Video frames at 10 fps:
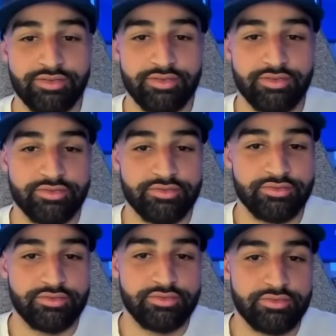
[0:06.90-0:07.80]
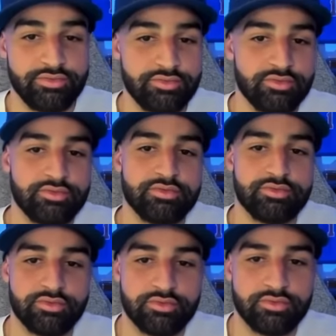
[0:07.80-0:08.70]

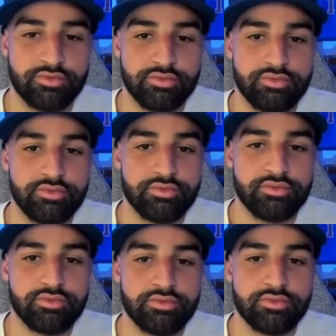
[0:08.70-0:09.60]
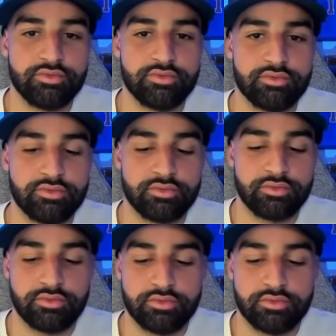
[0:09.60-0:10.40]
(not speaking)